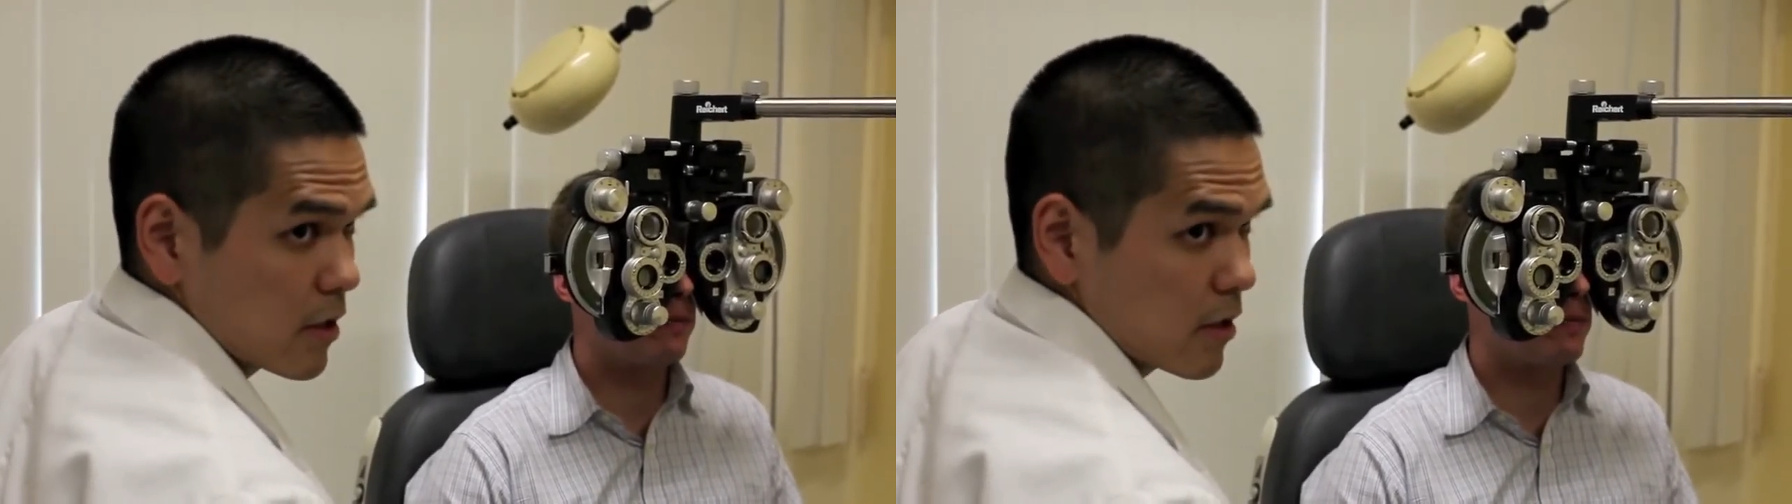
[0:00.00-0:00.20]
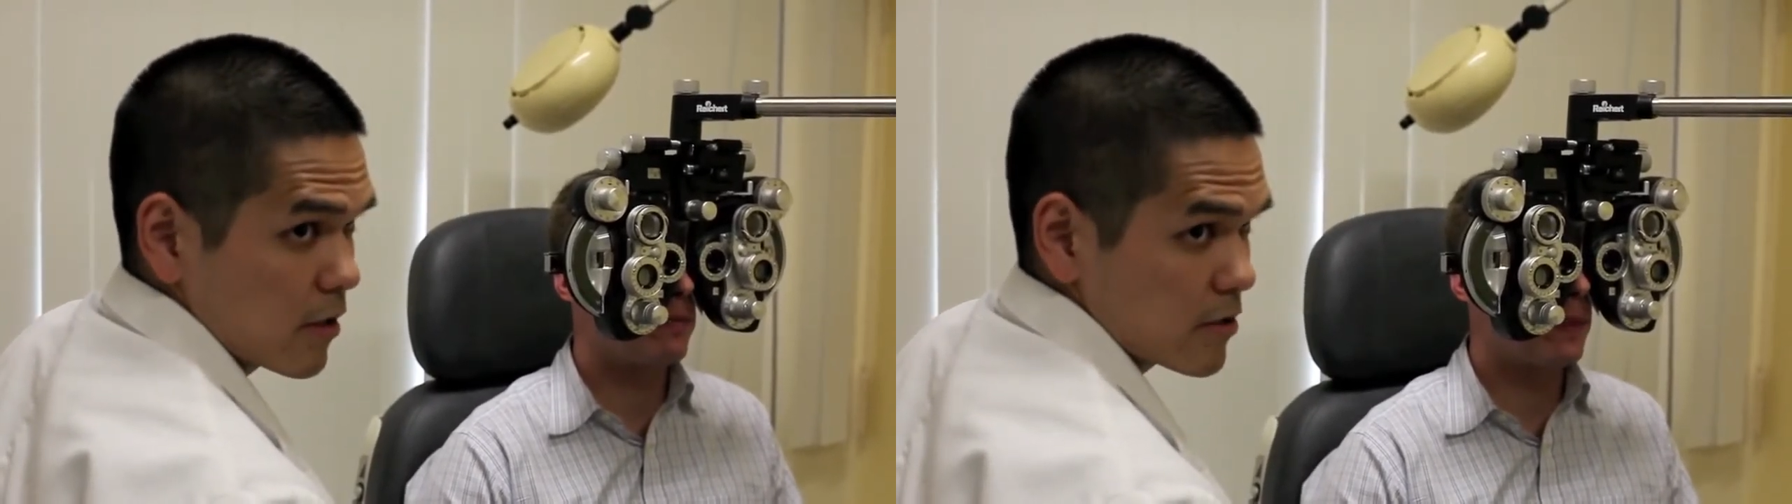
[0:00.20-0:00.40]

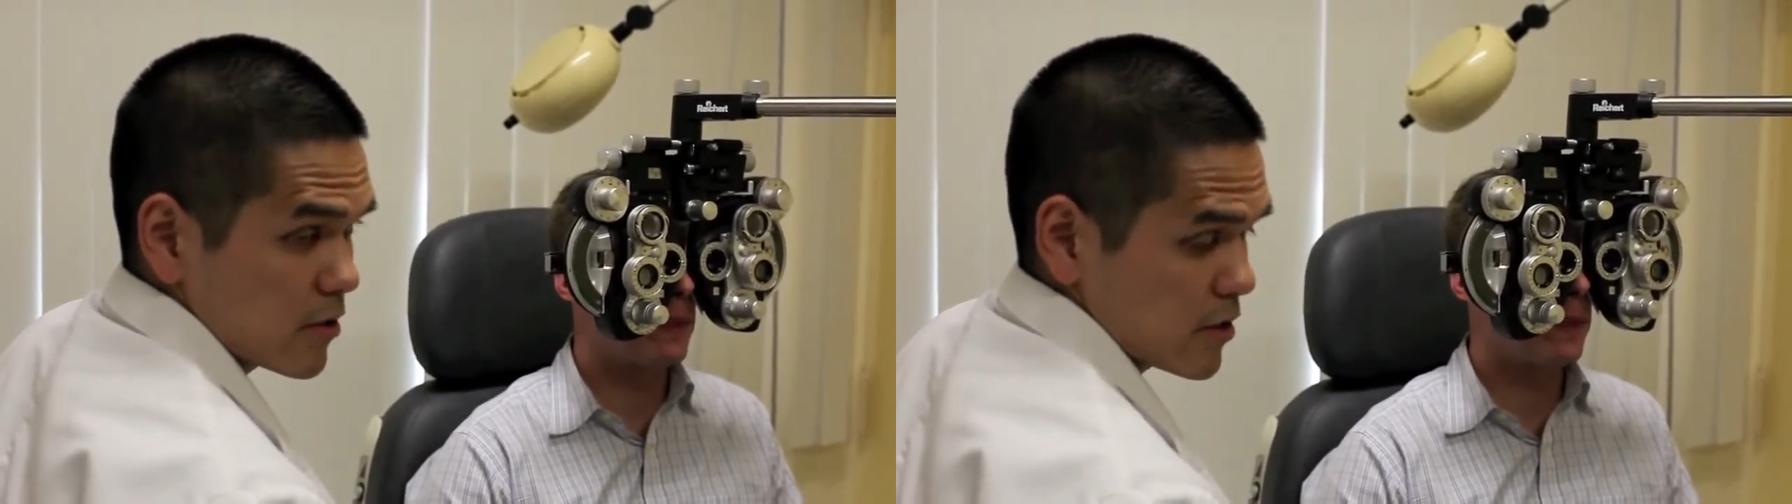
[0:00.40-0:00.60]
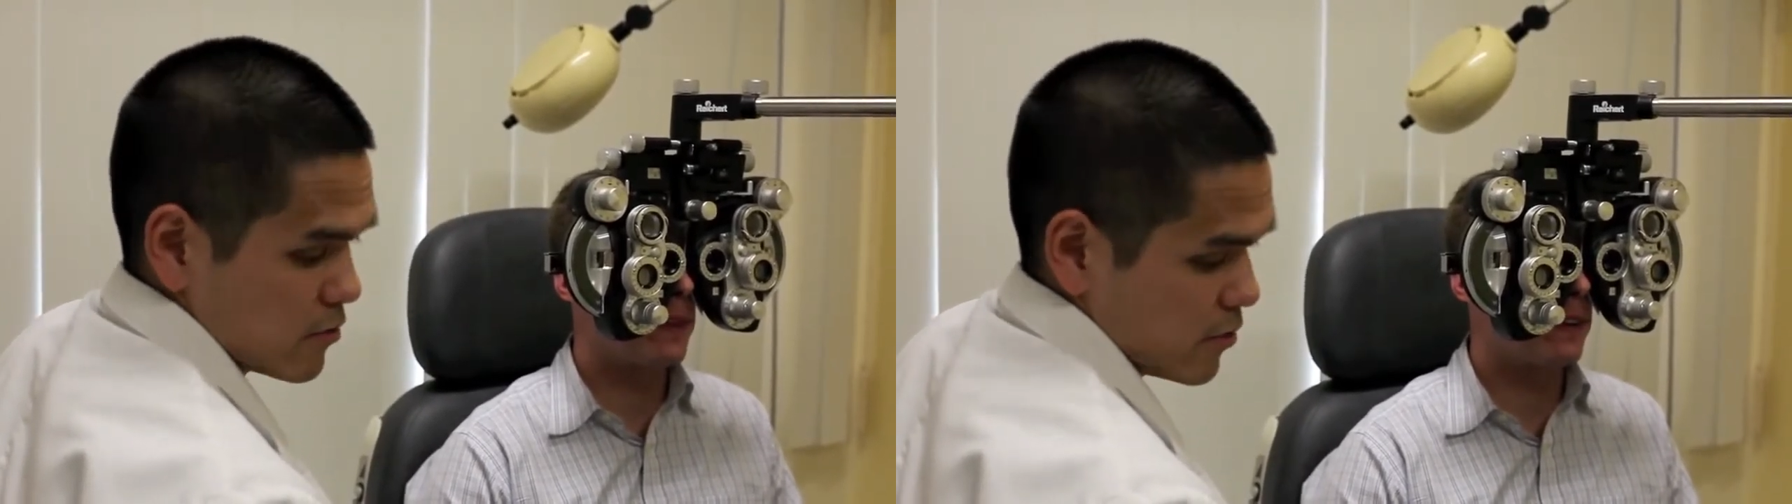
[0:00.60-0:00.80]
Alright, so
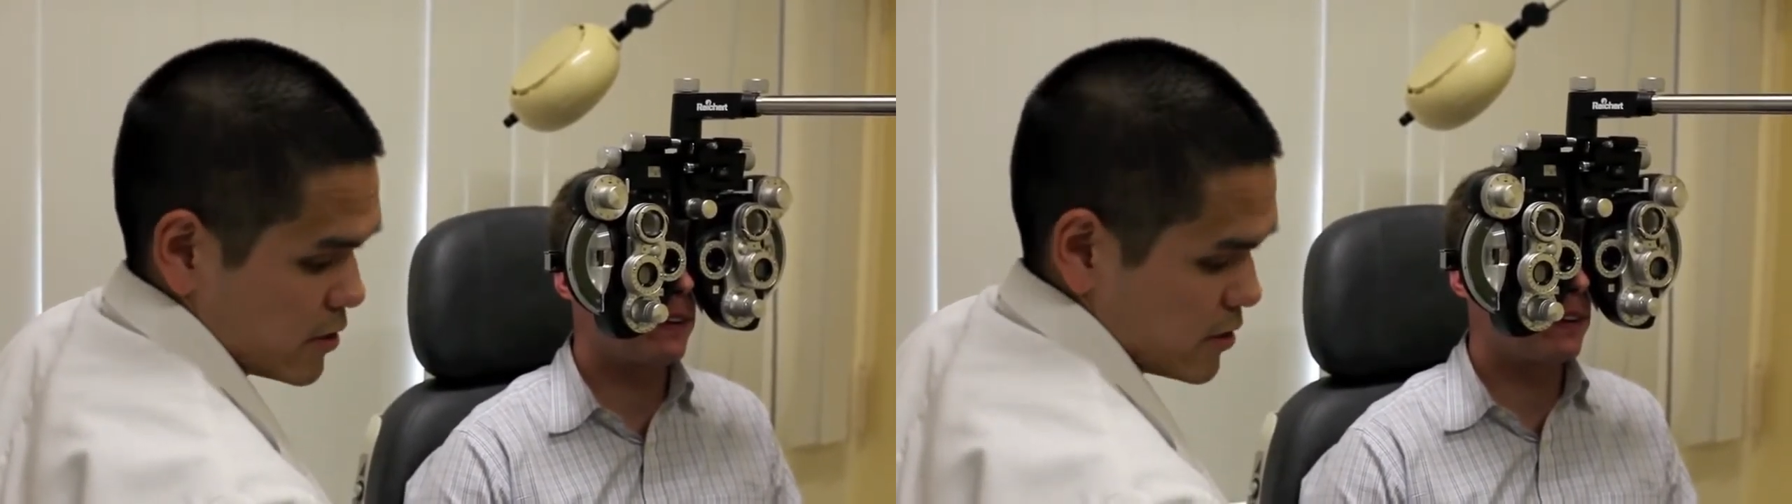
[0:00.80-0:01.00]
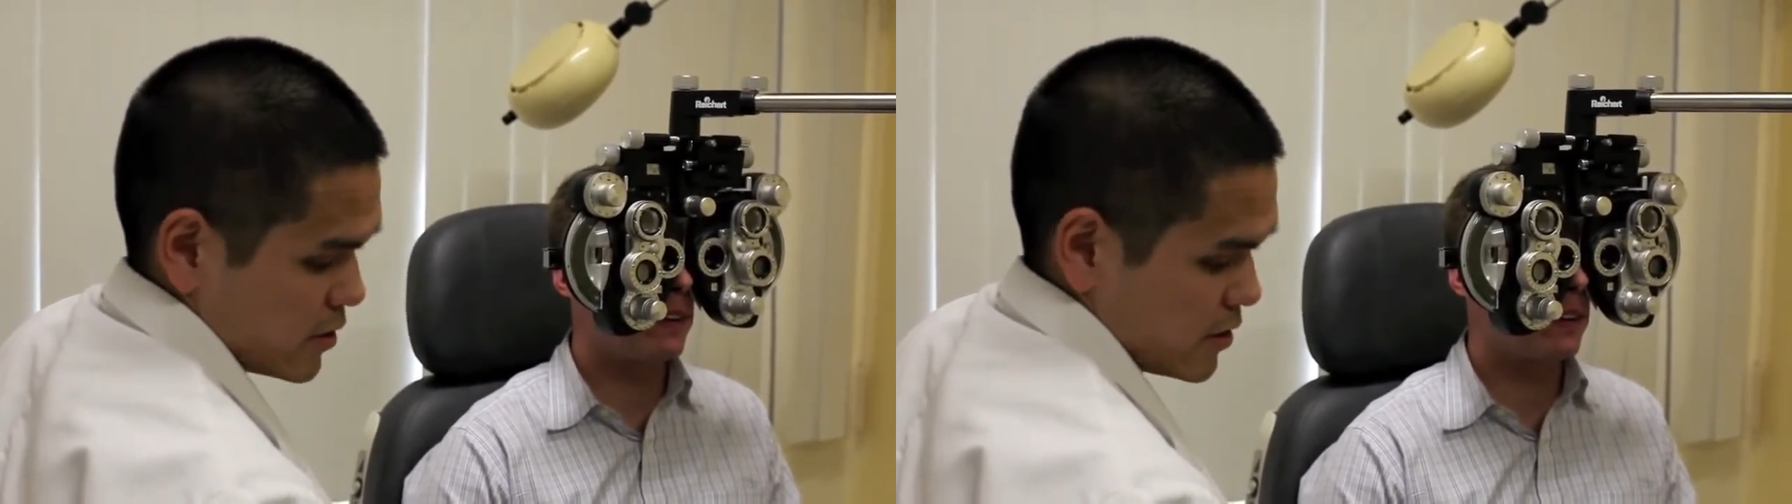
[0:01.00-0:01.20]
that's
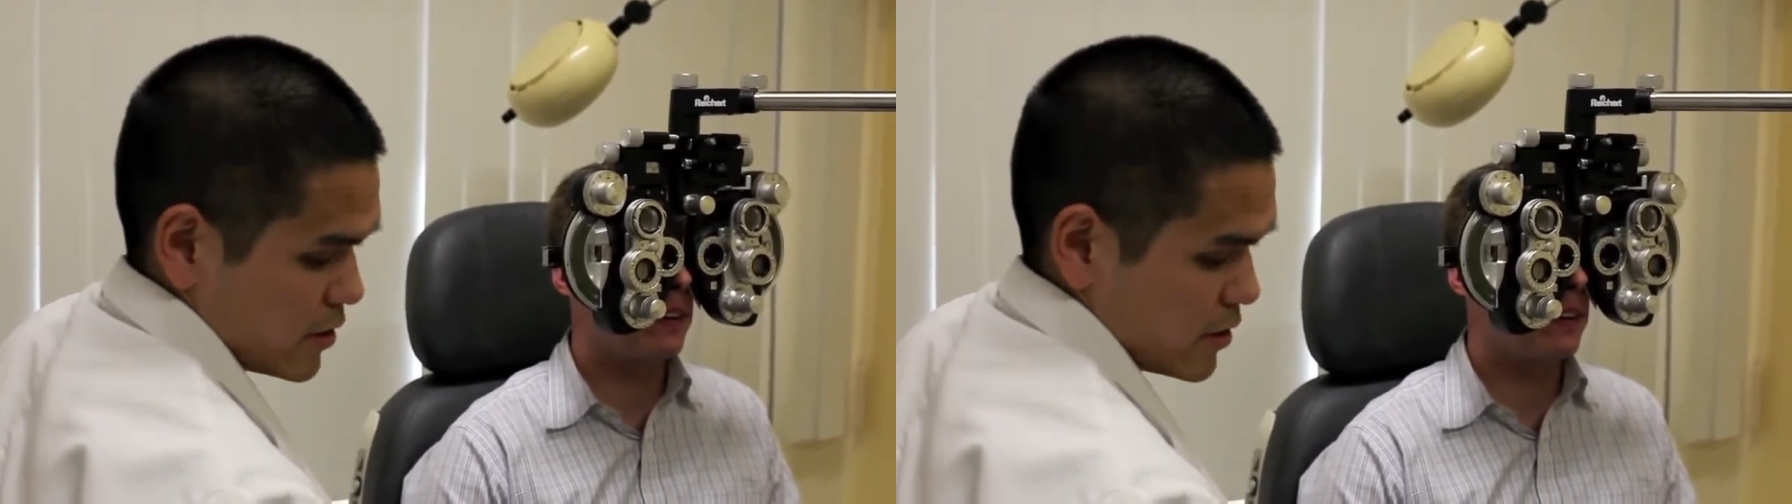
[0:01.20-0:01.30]
2060.